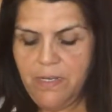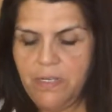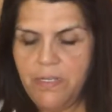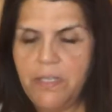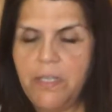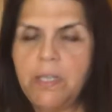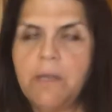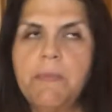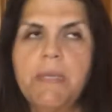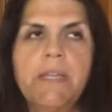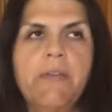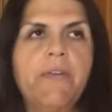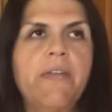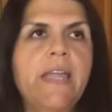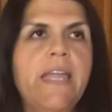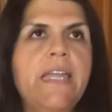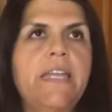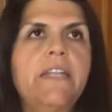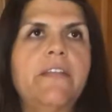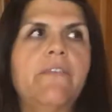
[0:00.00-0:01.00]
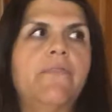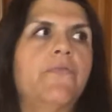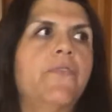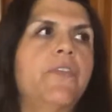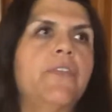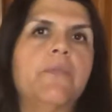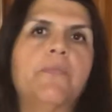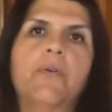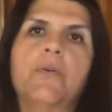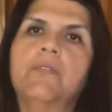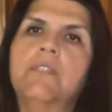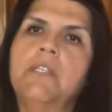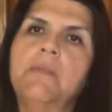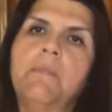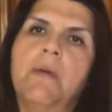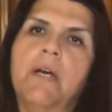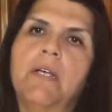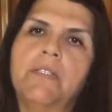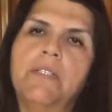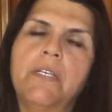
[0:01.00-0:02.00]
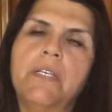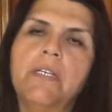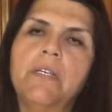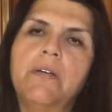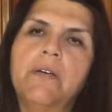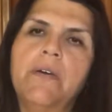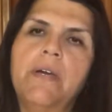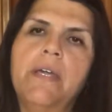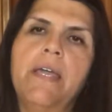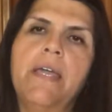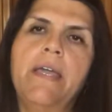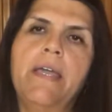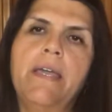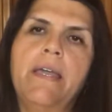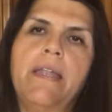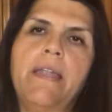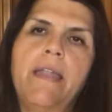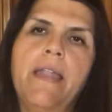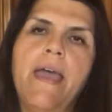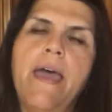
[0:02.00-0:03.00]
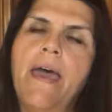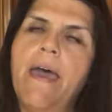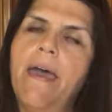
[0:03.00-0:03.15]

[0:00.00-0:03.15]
You can be creative with your protein balls. You can go ahead and